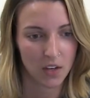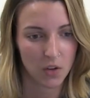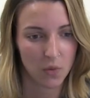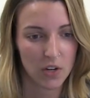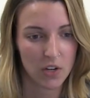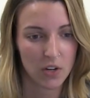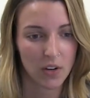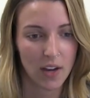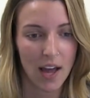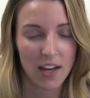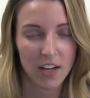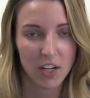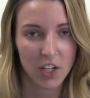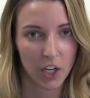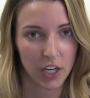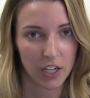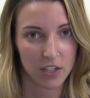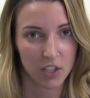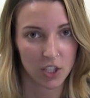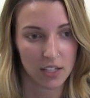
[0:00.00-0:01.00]
We do not
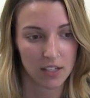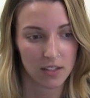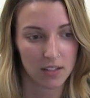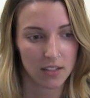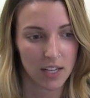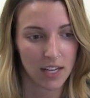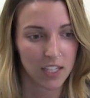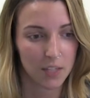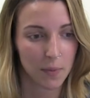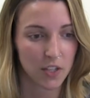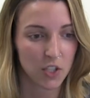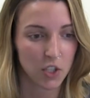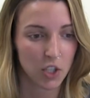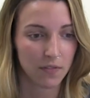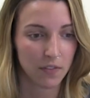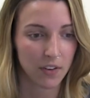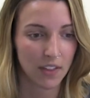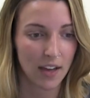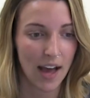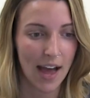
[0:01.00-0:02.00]
encourage this, especially
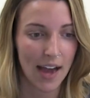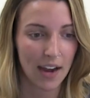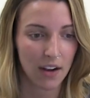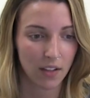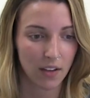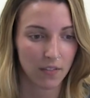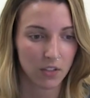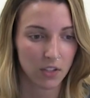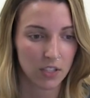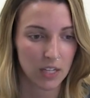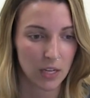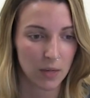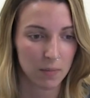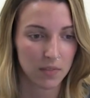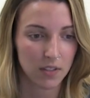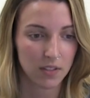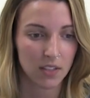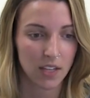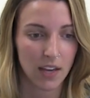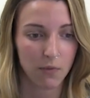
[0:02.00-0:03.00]
for the higher level
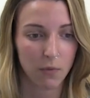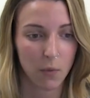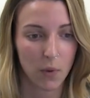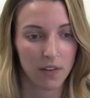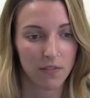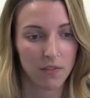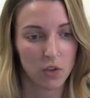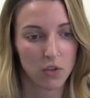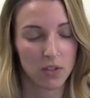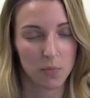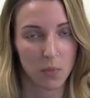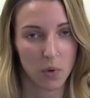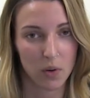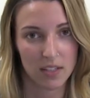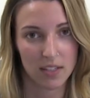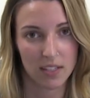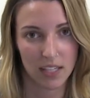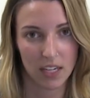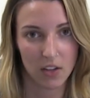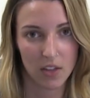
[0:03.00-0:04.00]
teams. If one of you is more
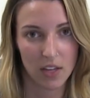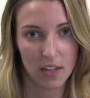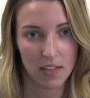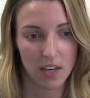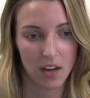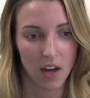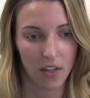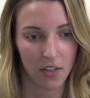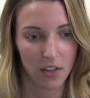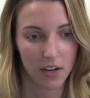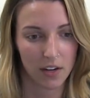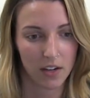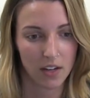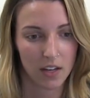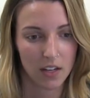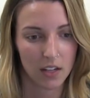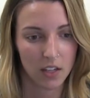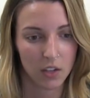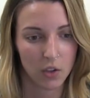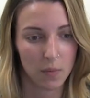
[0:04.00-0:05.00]
skilled than the other,
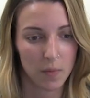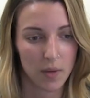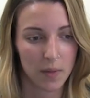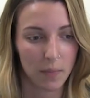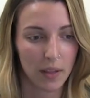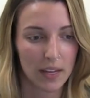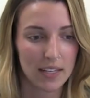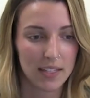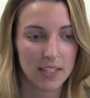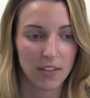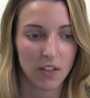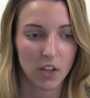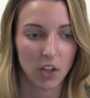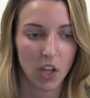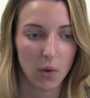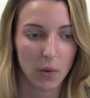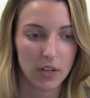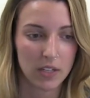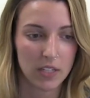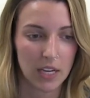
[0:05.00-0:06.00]
you'll be placed on the
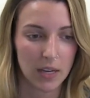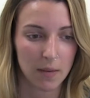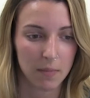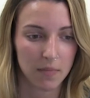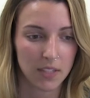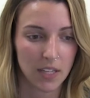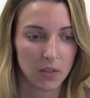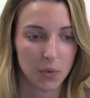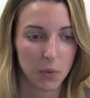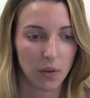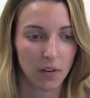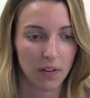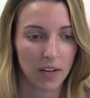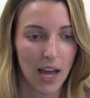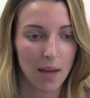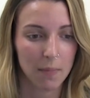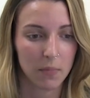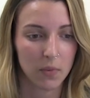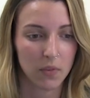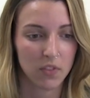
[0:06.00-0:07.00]
lower team since we will
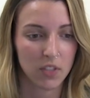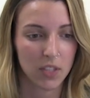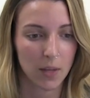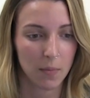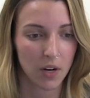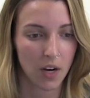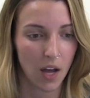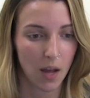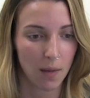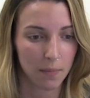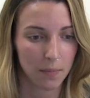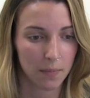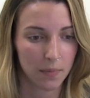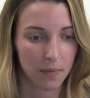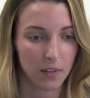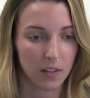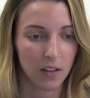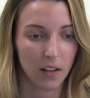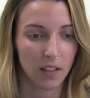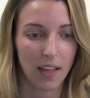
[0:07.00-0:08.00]
not move someone up
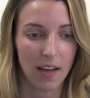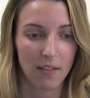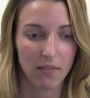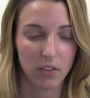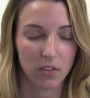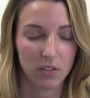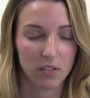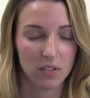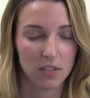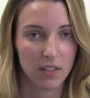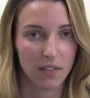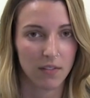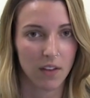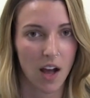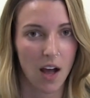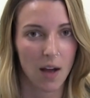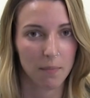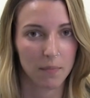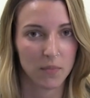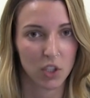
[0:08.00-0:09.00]
levels
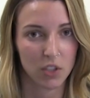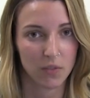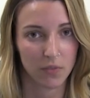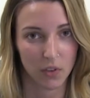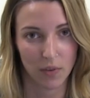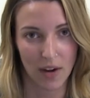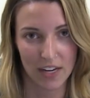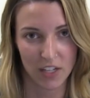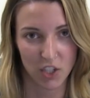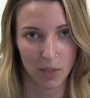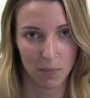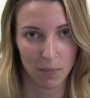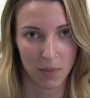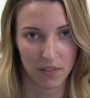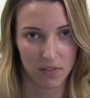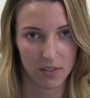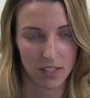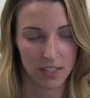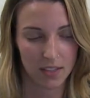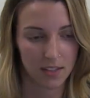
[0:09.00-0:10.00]
um, just for rideshare
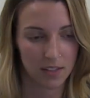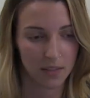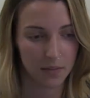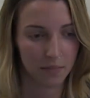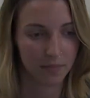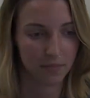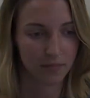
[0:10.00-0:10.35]
purposes.